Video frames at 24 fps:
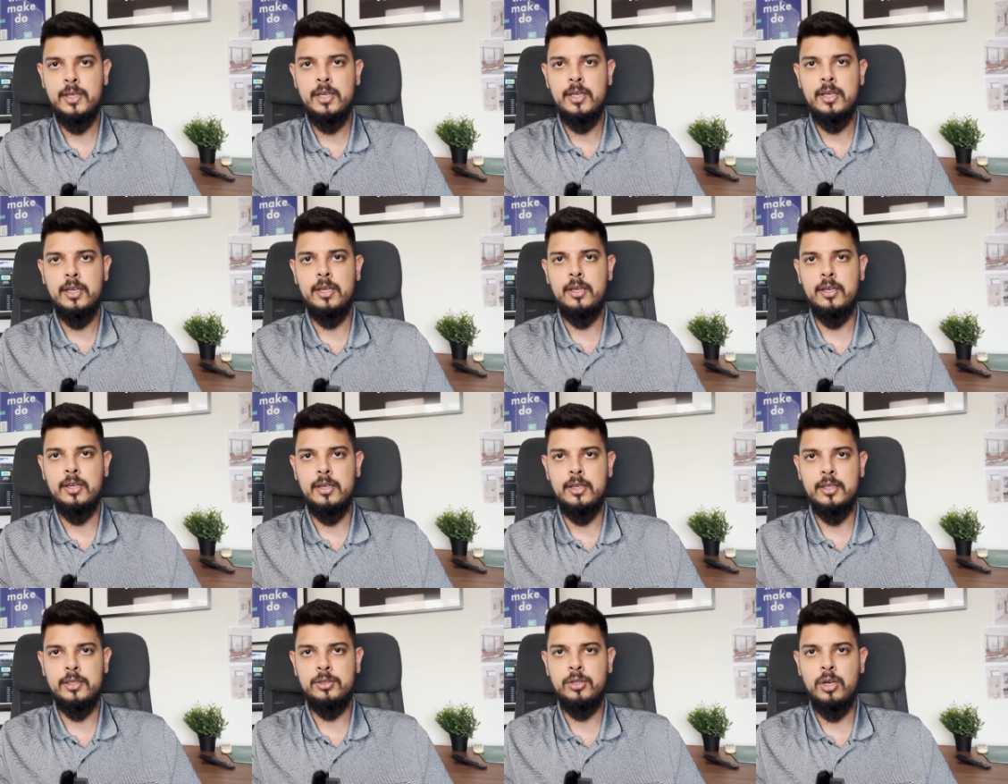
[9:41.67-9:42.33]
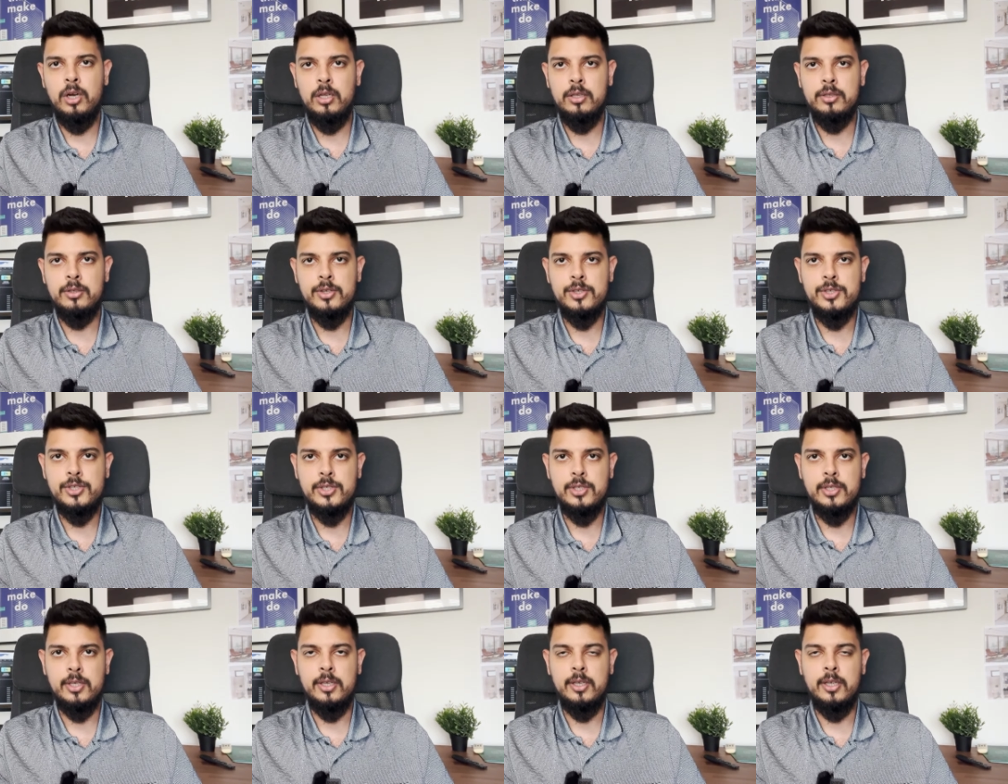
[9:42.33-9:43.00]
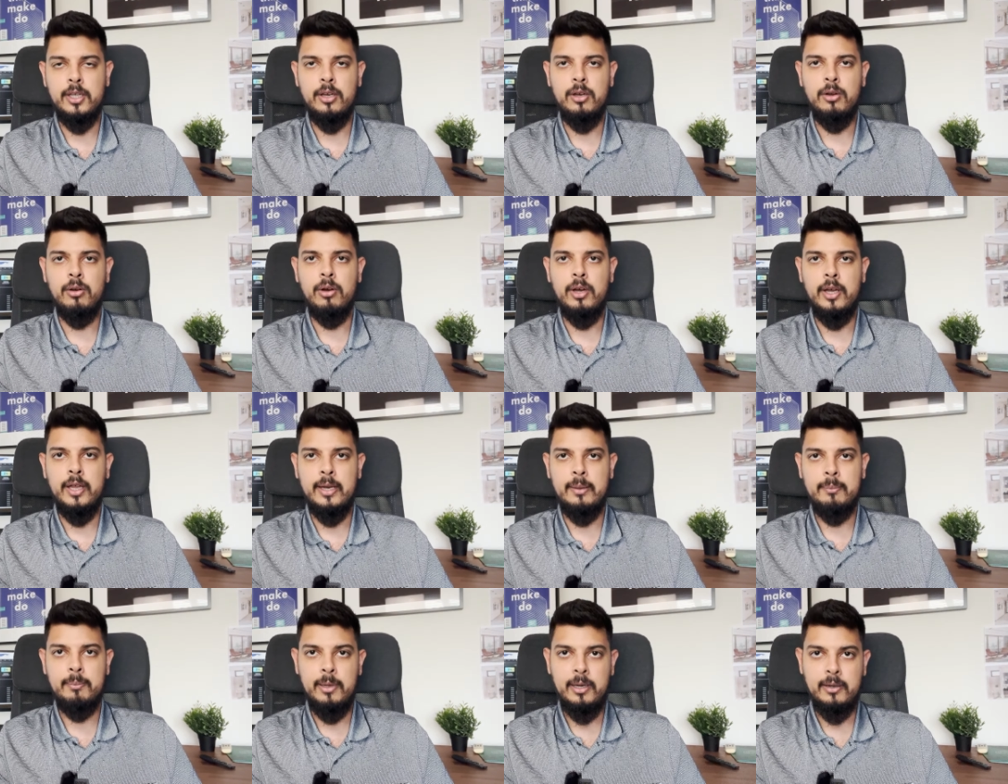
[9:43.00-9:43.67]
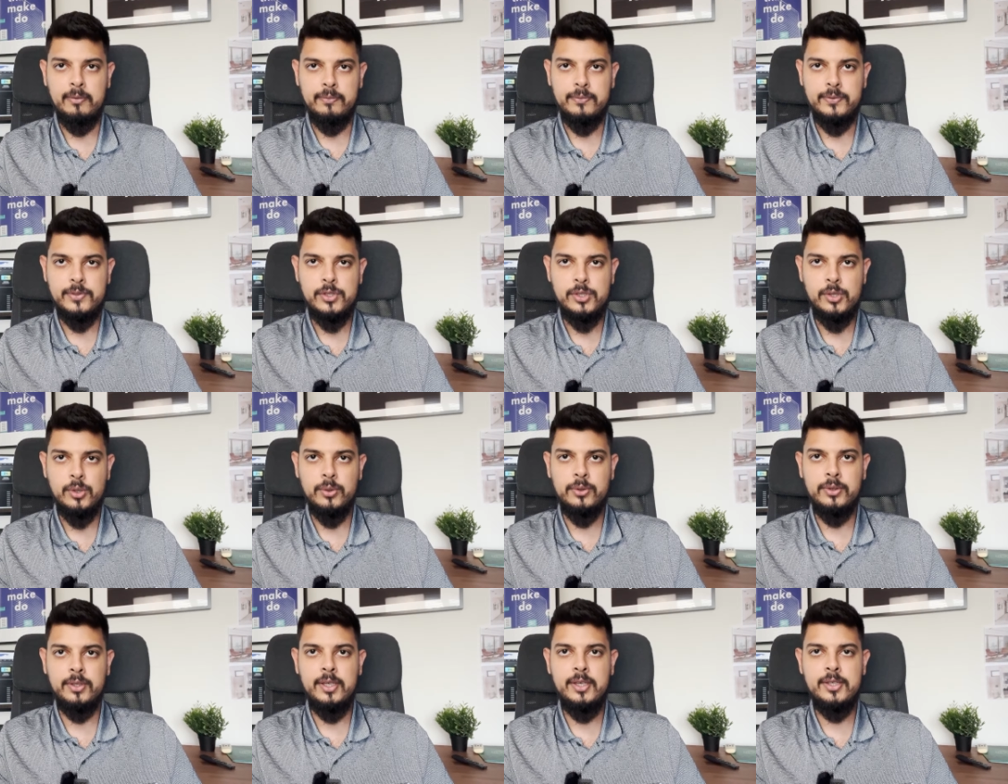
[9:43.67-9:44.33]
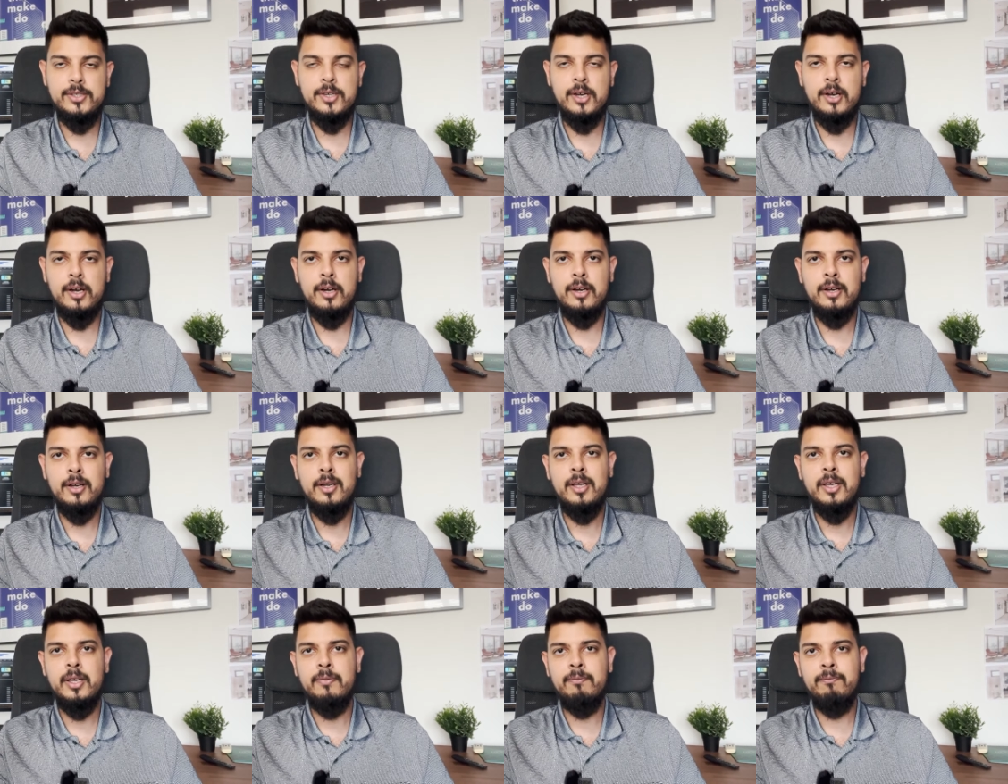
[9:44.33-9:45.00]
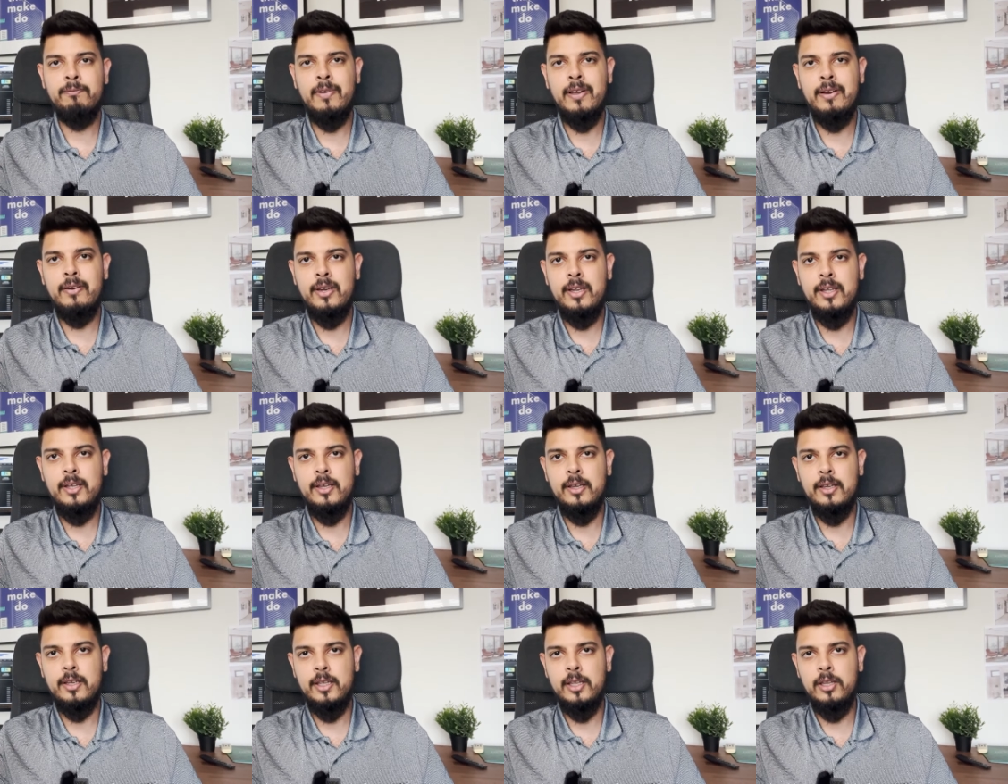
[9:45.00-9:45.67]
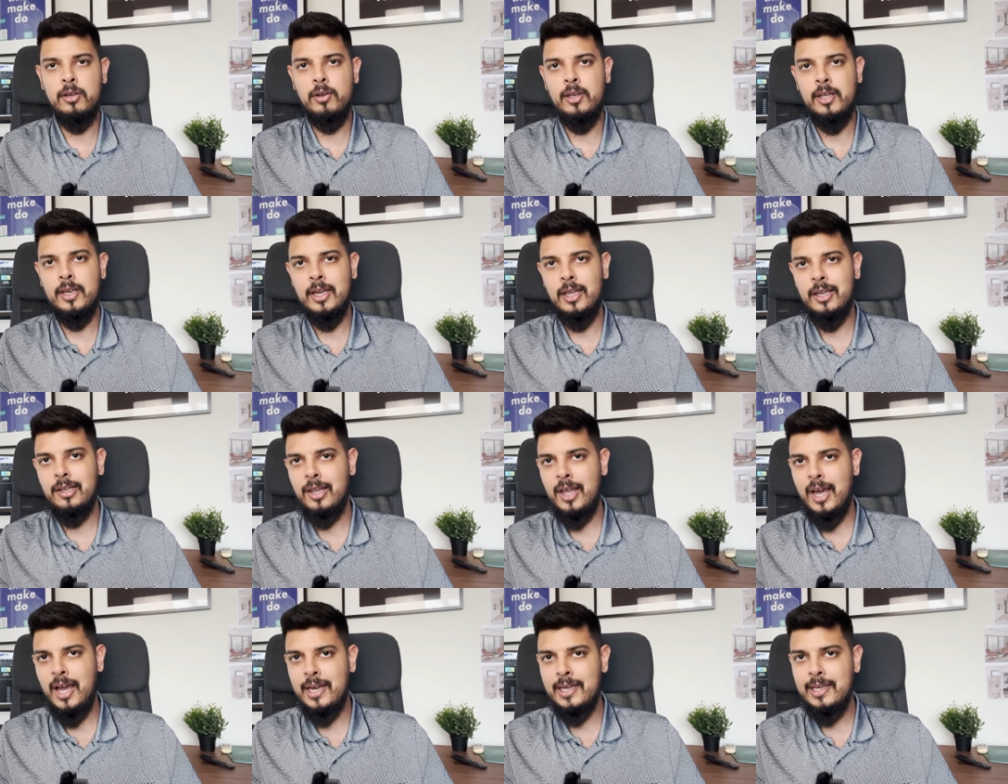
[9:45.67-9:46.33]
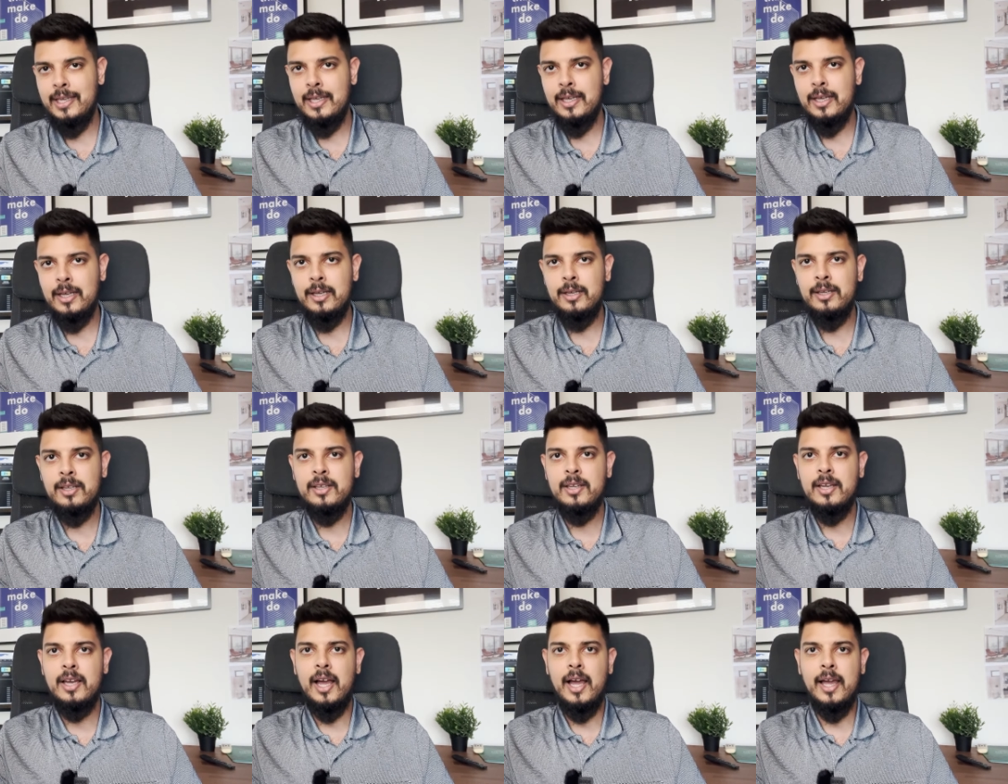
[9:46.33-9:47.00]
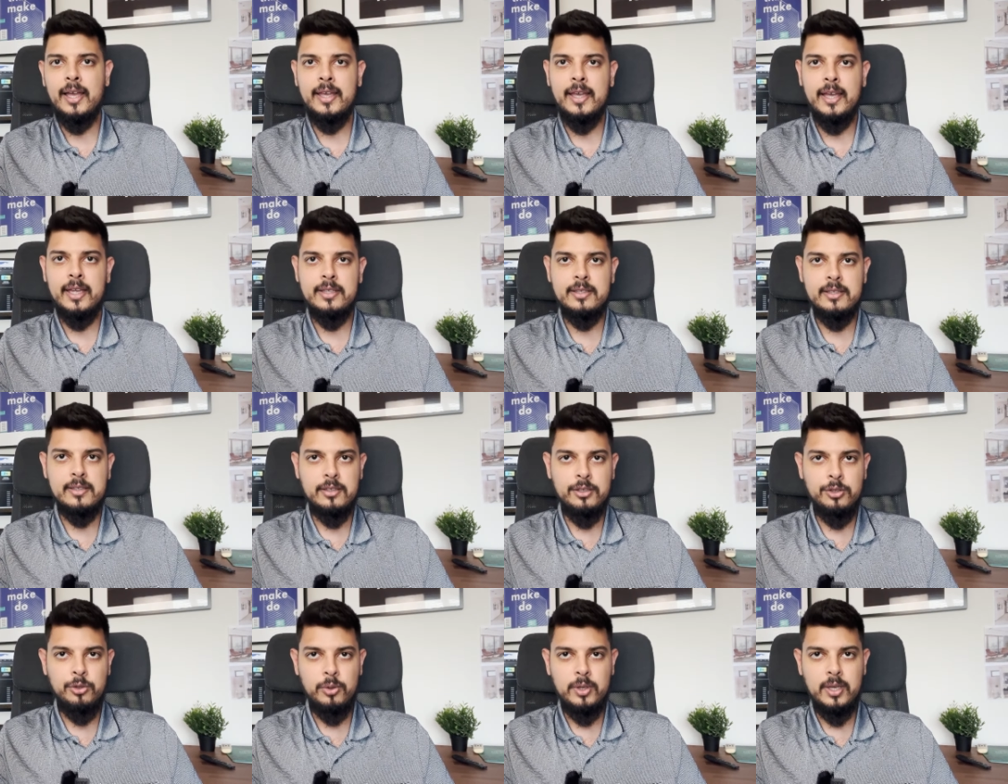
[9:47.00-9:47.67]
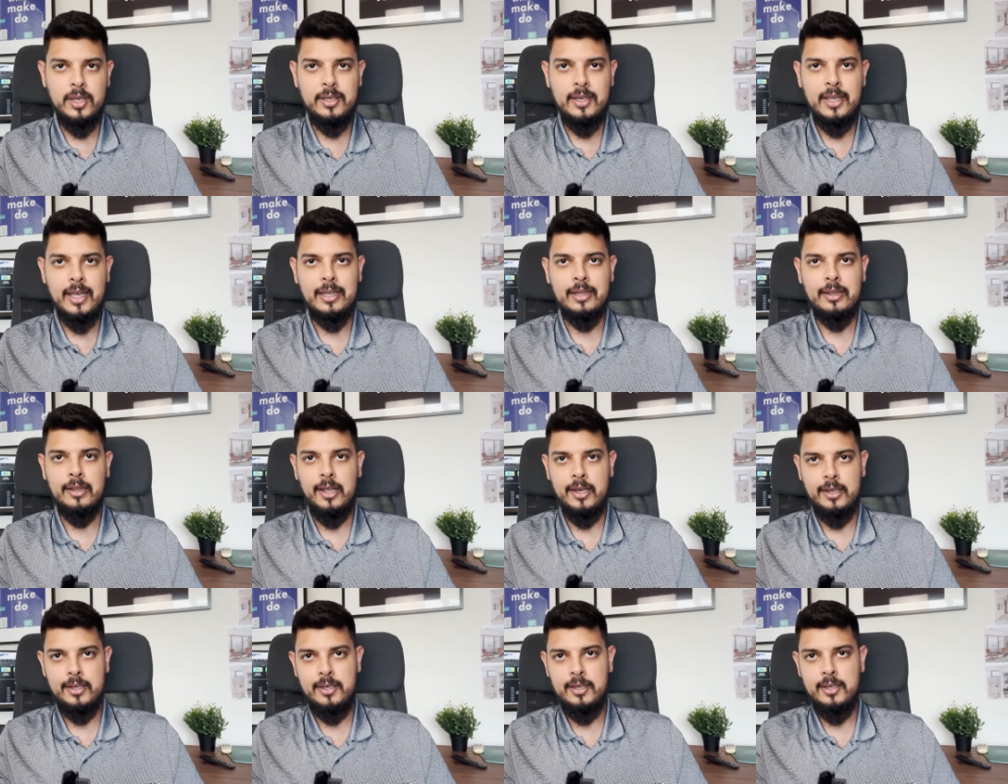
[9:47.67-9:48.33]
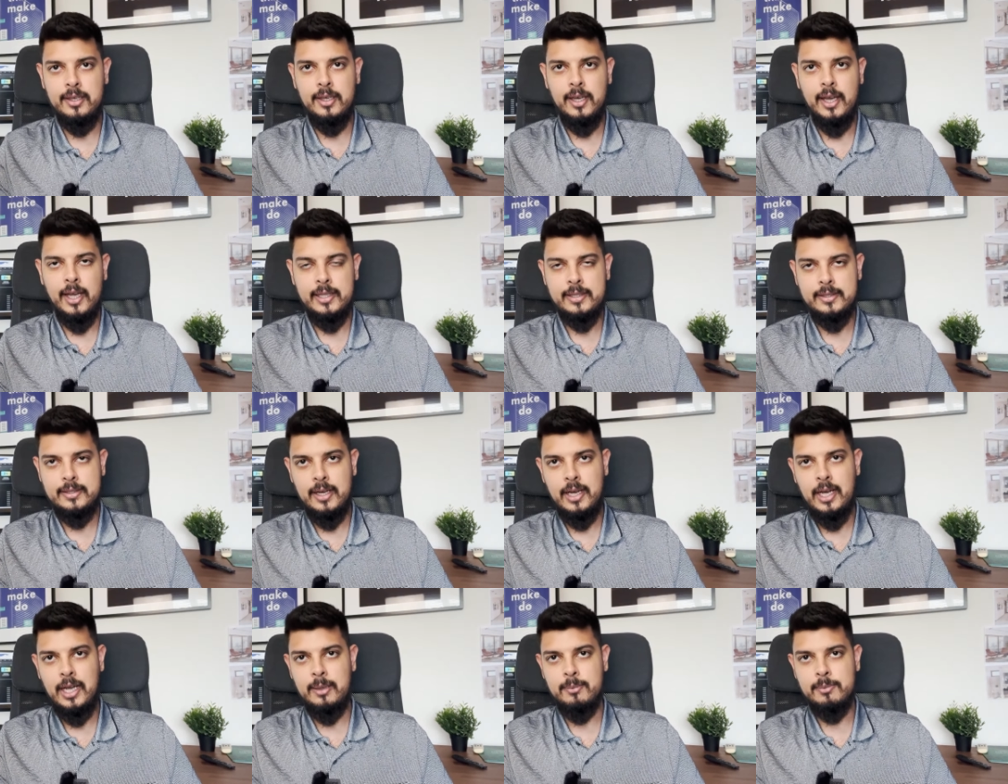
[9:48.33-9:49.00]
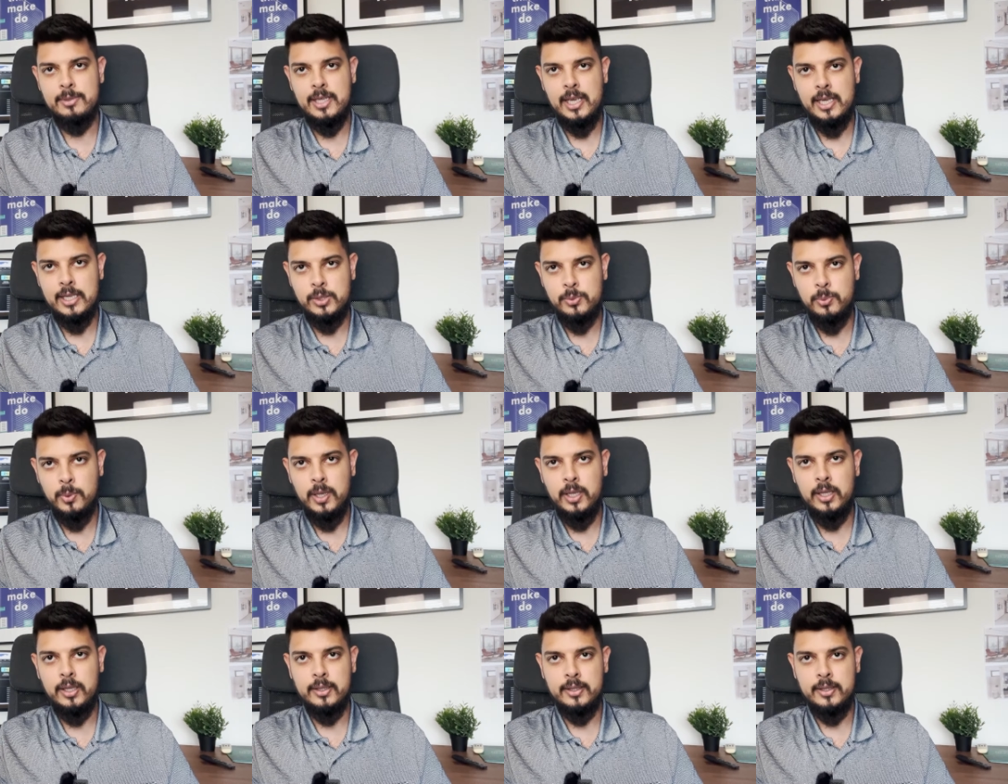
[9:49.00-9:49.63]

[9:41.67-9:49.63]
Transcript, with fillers: uh, dollars, uh, you know, and above. So these are very, you know, in Alanya, Again, you can get lucky at times as well.